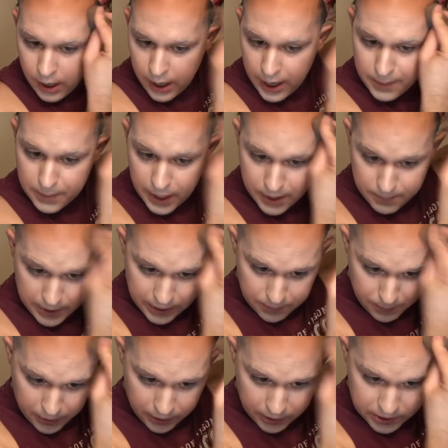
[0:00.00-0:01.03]
I'm not a makeup
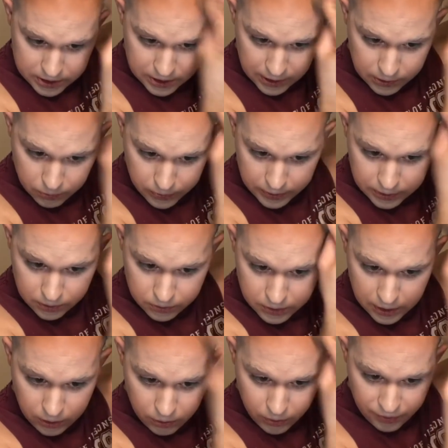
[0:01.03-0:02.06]
artist, so I really don't
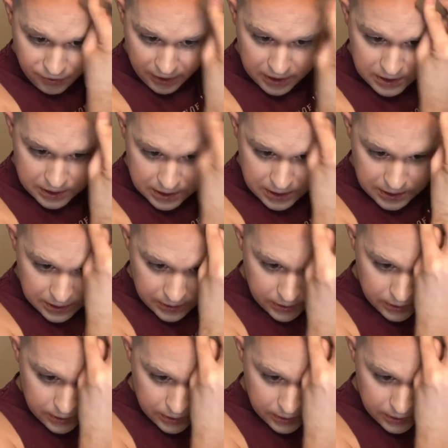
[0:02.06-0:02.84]
know if I need it